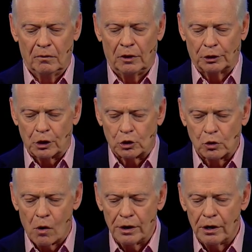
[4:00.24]
the
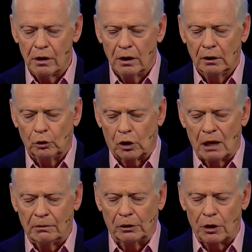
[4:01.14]
destroyer to
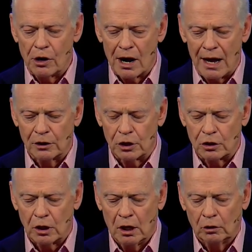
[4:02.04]
come into your
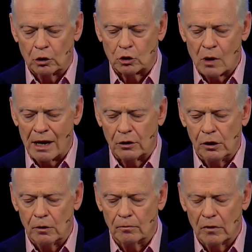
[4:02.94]
houses to strike
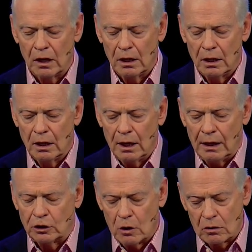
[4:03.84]
you.
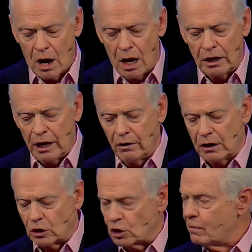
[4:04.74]
And so God here
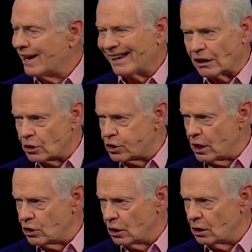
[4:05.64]
is just making a
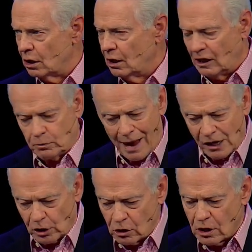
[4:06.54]
decision. He's
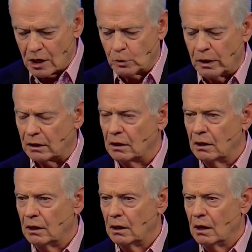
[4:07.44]
passing judgment
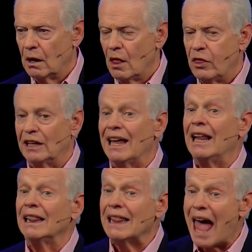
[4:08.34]
that
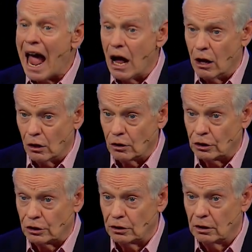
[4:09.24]

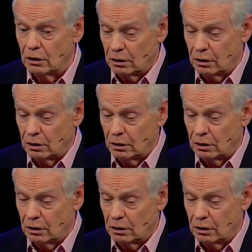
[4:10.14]
allows